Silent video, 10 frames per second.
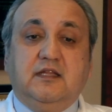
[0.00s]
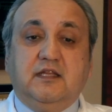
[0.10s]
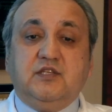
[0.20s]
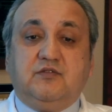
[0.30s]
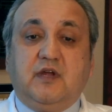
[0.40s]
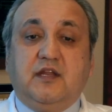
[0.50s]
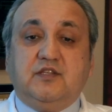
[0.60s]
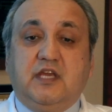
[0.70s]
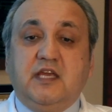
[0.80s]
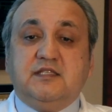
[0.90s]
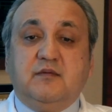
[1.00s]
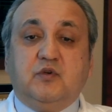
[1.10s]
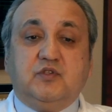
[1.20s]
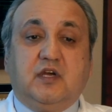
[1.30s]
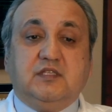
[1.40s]
this strategy is the
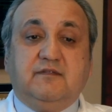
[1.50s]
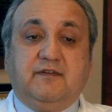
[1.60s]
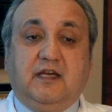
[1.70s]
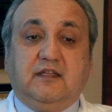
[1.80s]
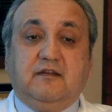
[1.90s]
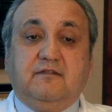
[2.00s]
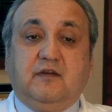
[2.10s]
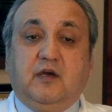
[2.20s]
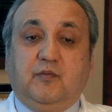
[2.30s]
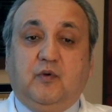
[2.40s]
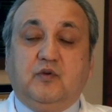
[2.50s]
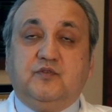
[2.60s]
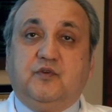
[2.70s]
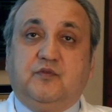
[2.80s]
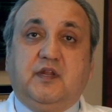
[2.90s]
most cost-effective
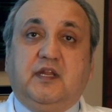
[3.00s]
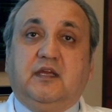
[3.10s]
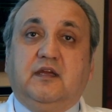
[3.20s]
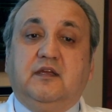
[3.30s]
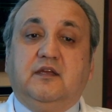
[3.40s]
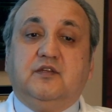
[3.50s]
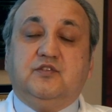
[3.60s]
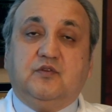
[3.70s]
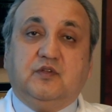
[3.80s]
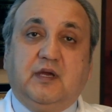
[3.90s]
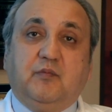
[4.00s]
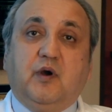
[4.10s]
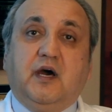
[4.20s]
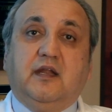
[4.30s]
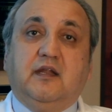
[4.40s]
approach for treating genotype
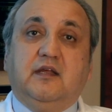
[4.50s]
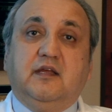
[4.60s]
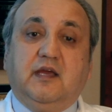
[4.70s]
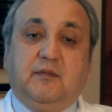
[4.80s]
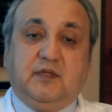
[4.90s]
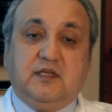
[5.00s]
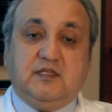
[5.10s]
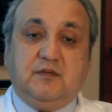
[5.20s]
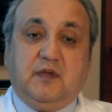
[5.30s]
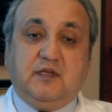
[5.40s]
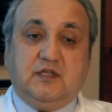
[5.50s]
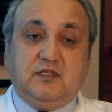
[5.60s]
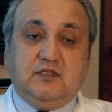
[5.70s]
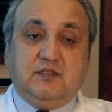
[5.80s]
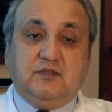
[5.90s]
1 hepatitis C
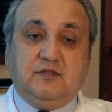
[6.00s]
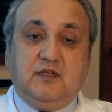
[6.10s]
patients.